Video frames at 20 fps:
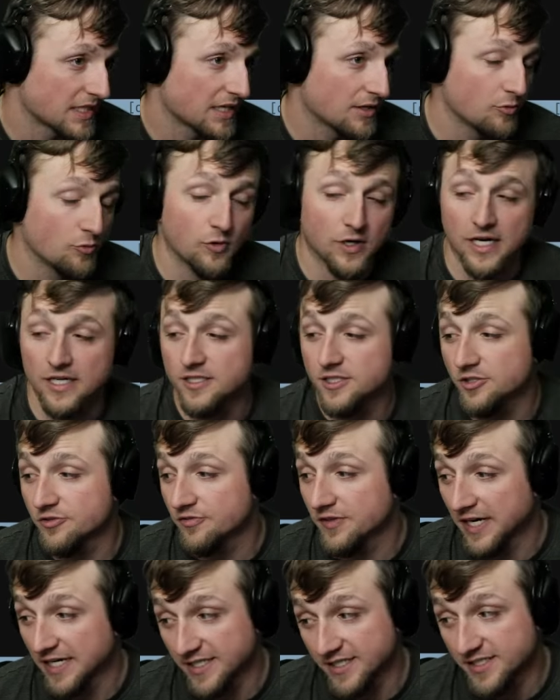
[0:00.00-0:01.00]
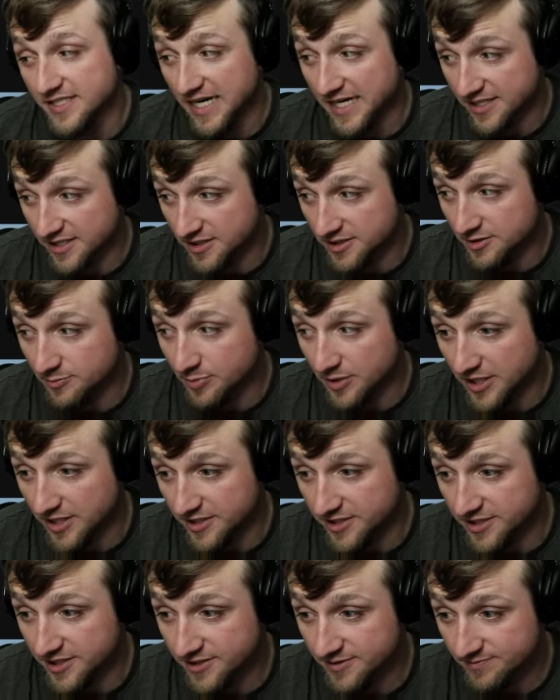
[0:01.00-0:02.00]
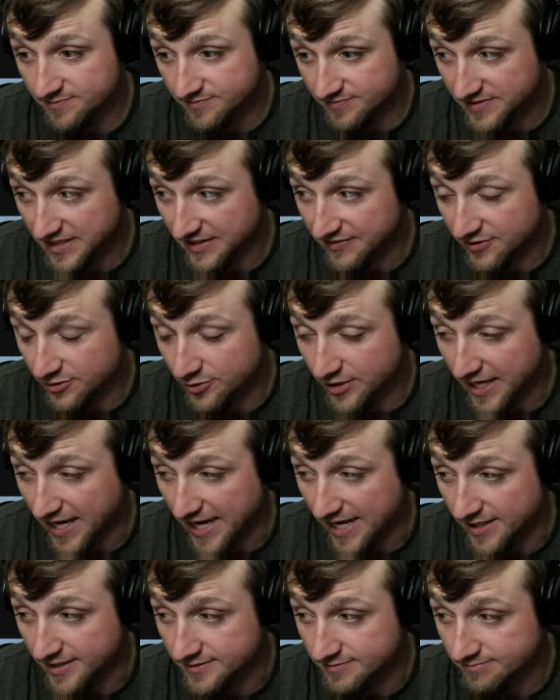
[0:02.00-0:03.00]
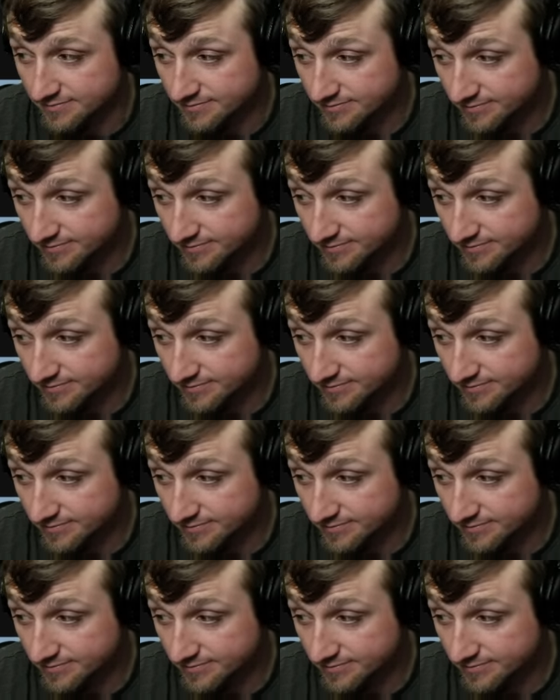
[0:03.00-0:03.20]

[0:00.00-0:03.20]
Well, you find a technical partner, if you can,